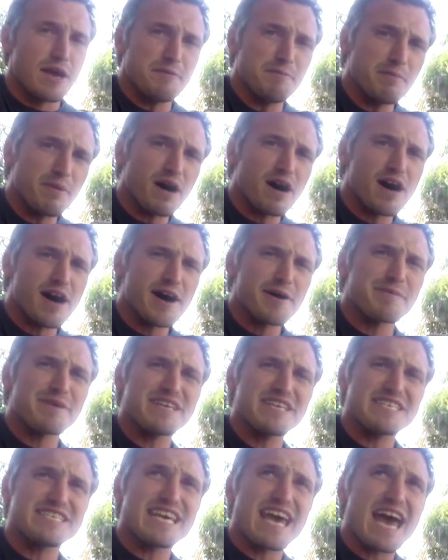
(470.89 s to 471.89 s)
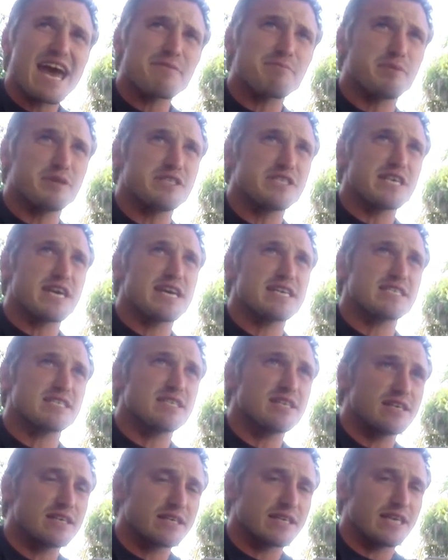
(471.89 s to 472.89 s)
And mom and dad possess
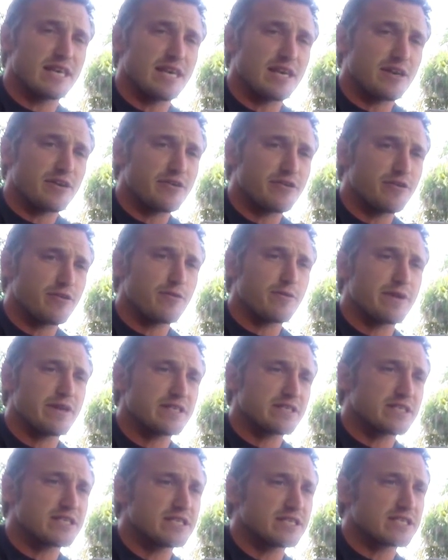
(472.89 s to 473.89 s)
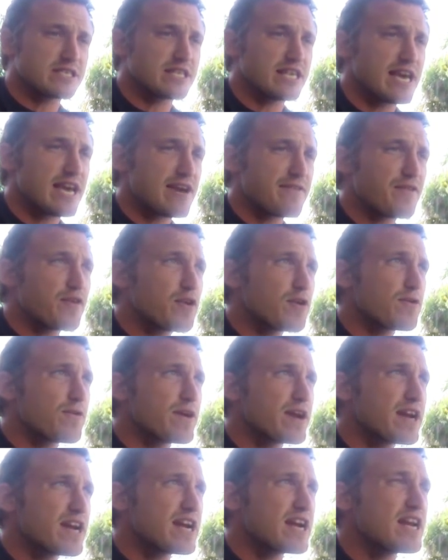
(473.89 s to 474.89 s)
the key to instant
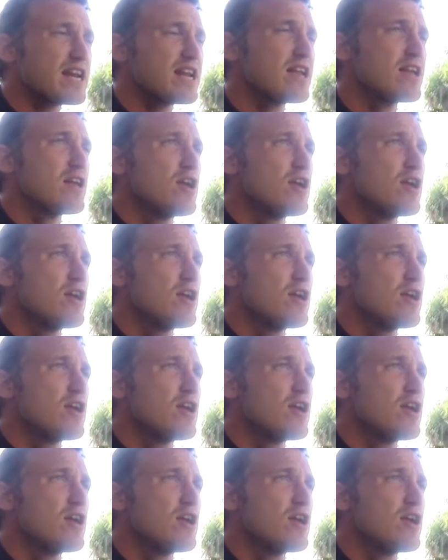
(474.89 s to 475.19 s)
slavery.